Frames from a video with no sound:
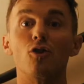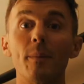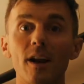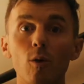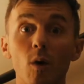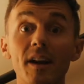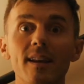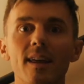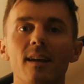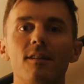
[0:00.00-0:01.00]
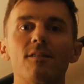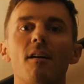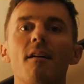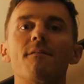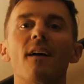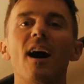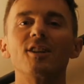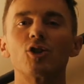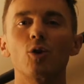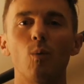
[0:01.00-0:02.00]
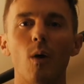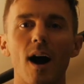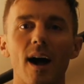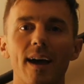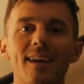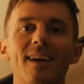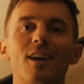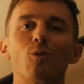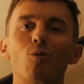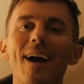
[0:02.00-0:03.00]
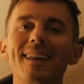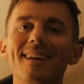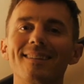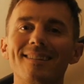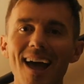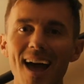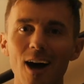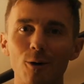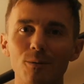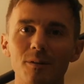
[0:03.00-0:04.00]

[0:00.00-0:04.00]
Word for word: No matter what it is, find your why and write it down